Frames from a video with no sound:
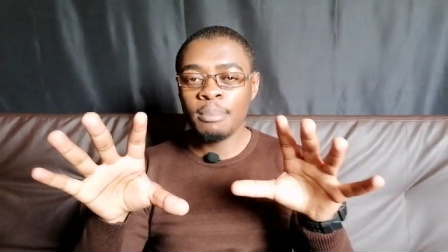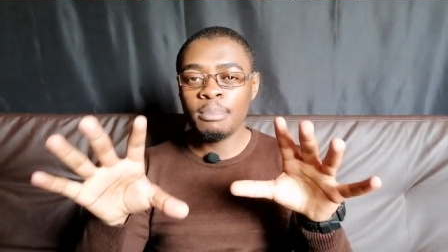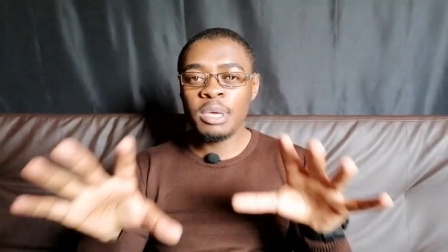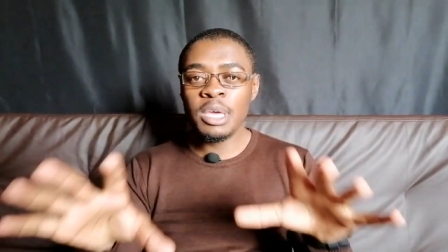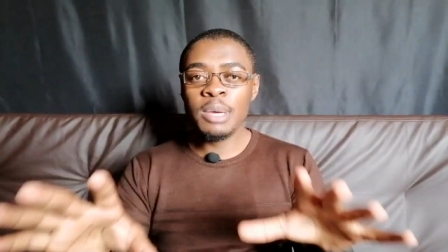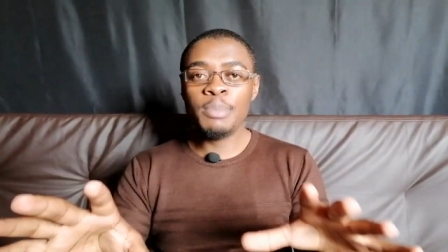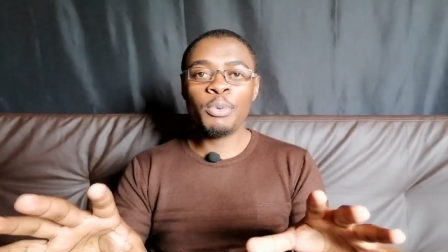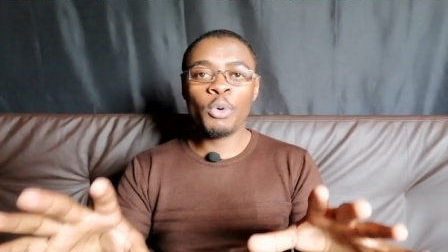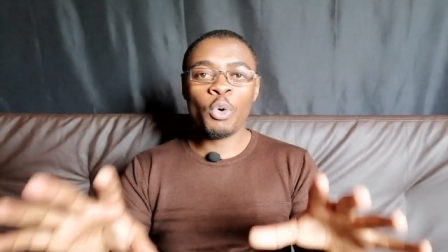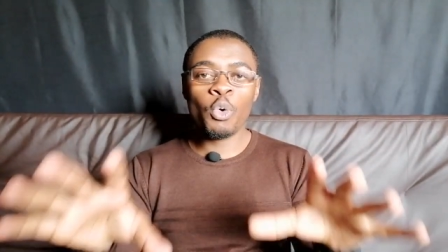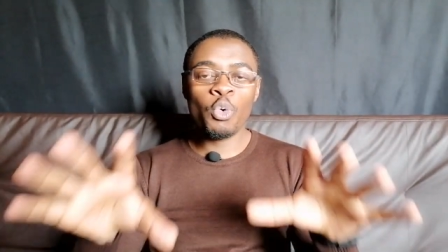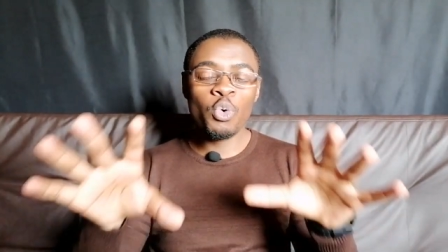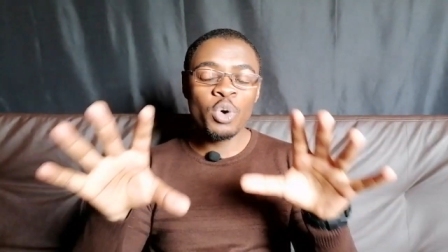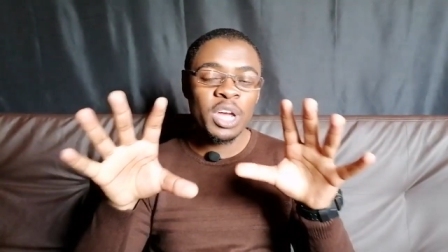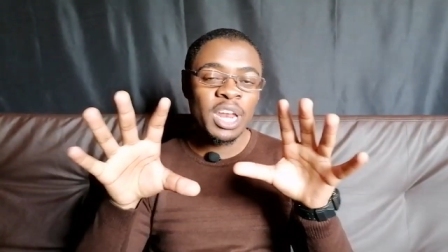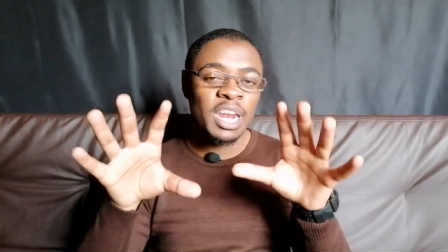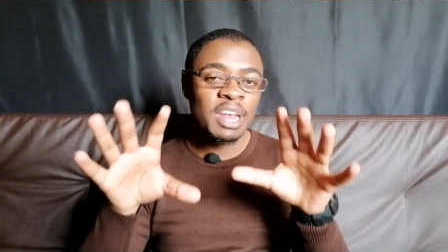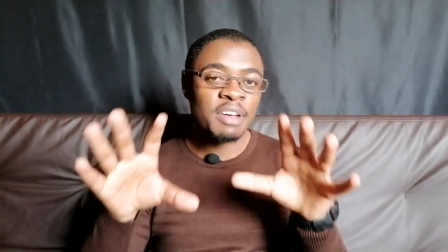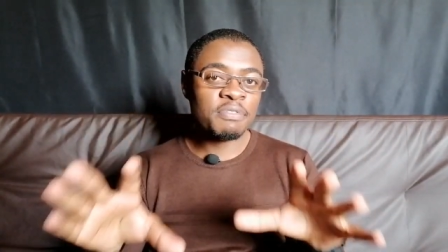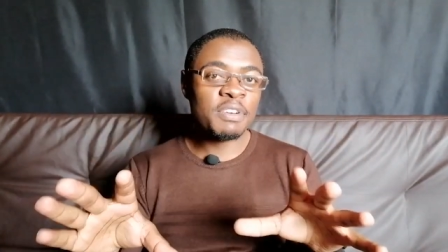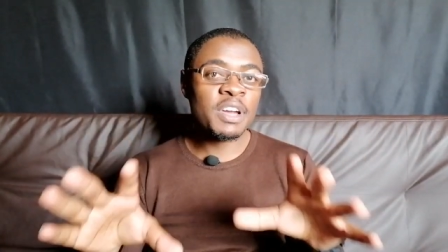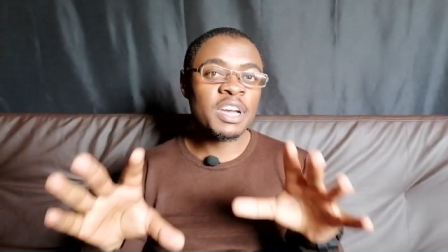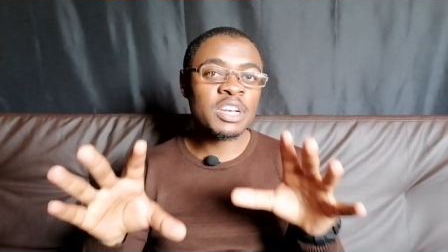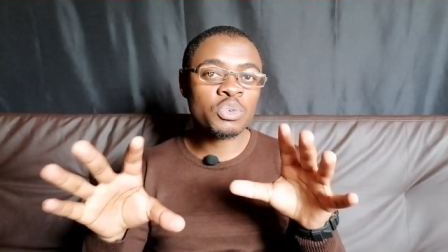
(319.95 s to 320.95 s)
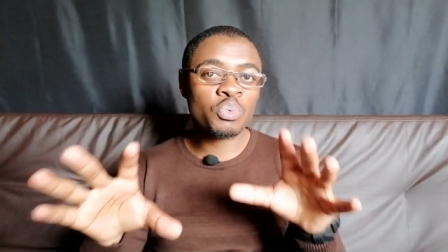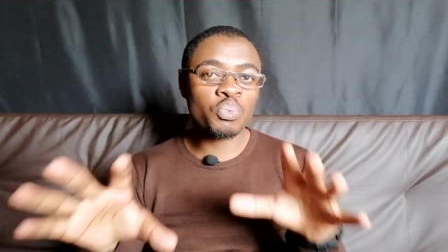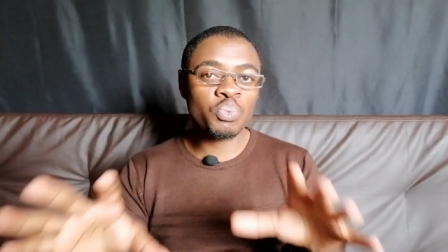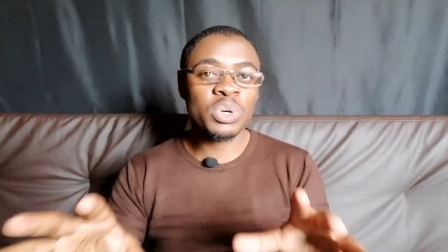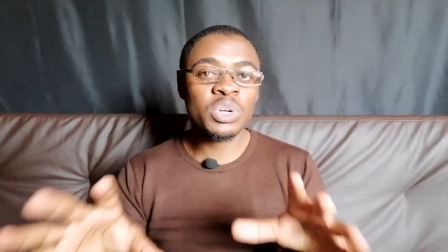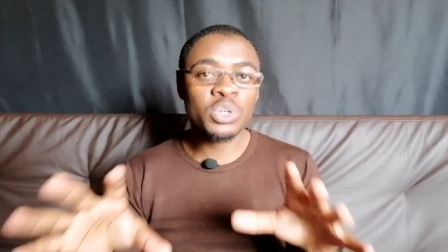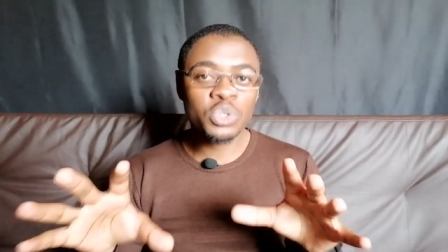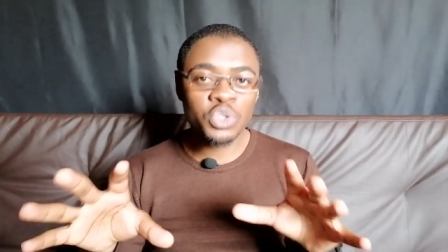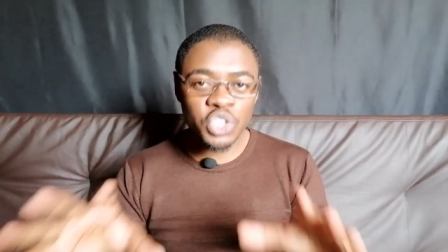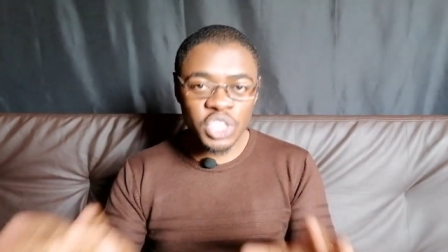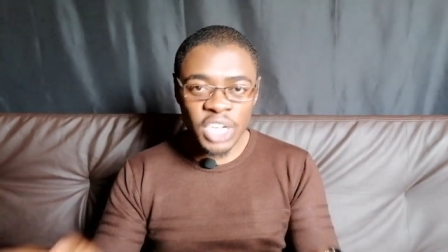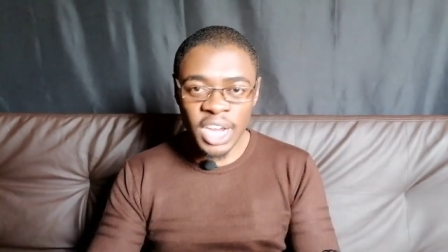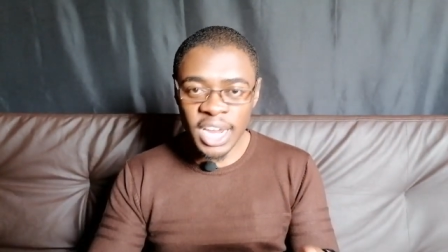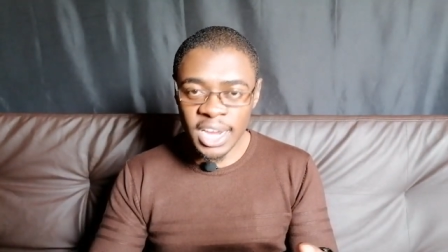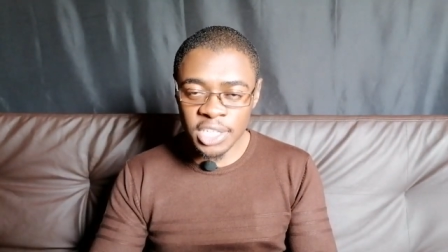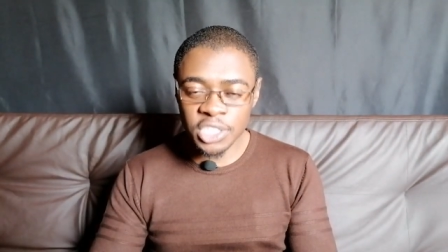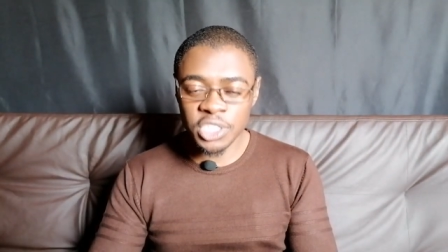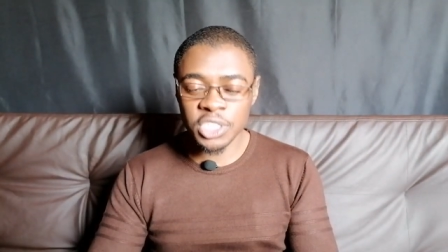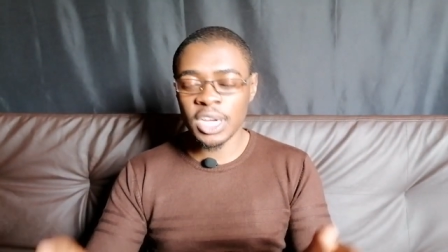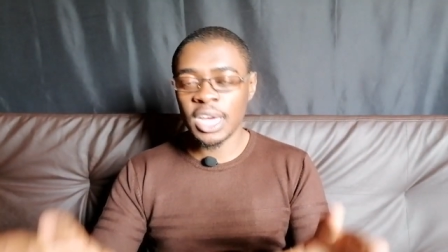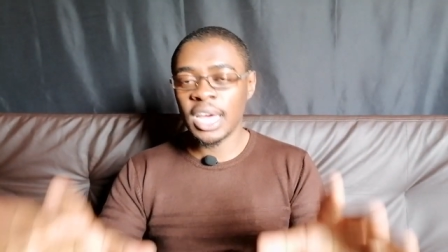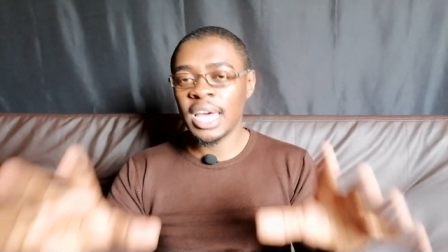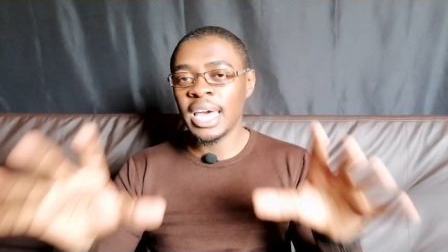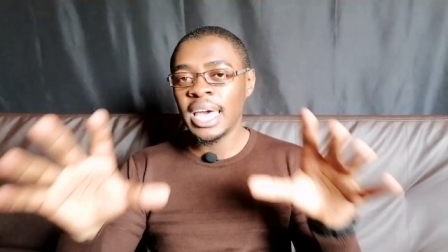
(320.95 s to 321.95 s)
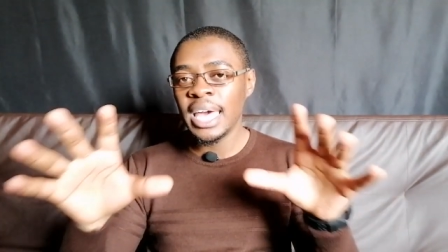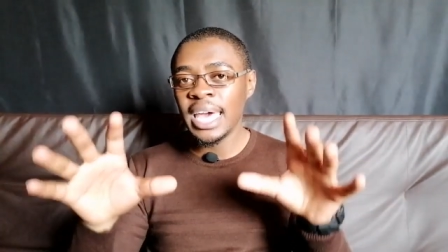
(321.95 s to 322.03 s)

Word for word: people who can affect real change